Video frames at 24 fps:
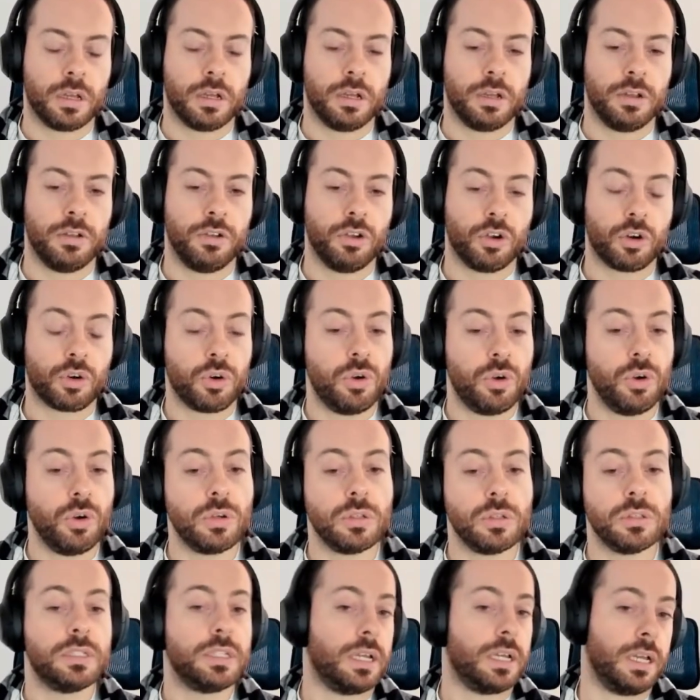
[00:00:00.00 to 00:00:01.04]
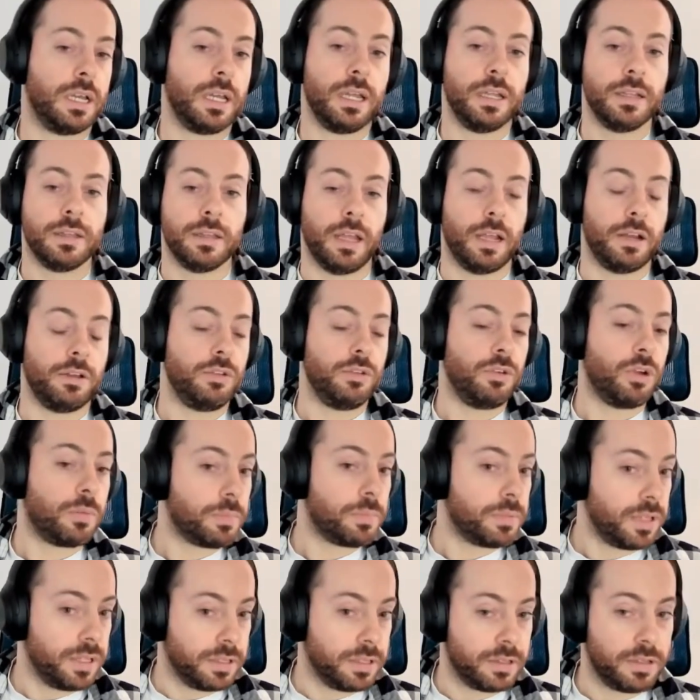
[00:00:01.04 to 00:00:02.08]
your code, and
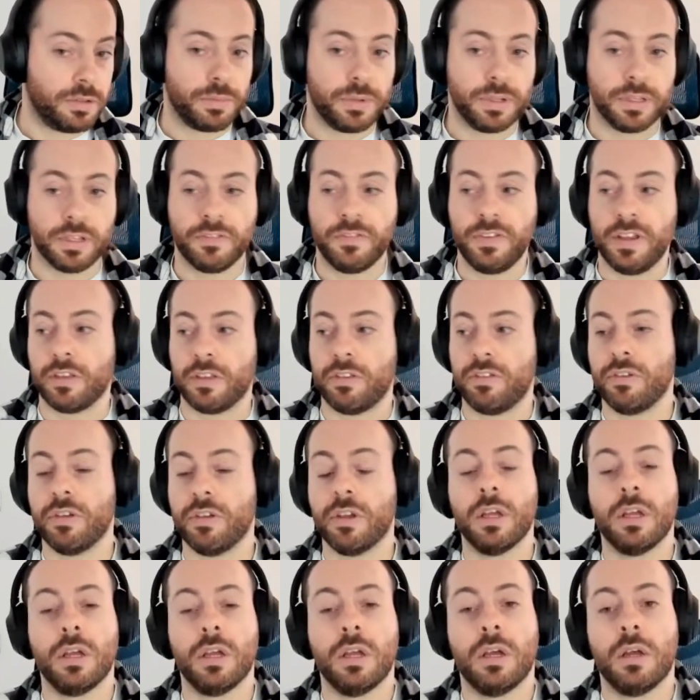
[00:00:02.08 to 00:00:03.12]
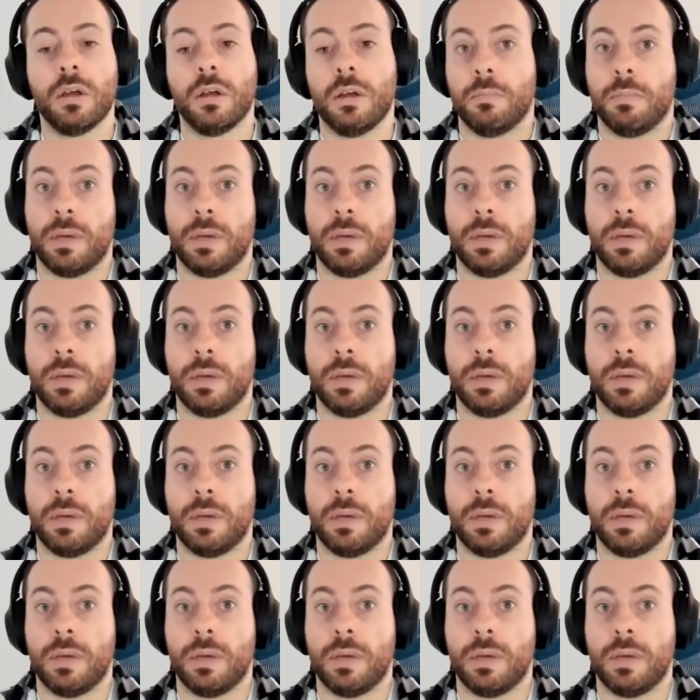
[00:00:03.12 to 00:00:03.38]
then you opt in with the fix.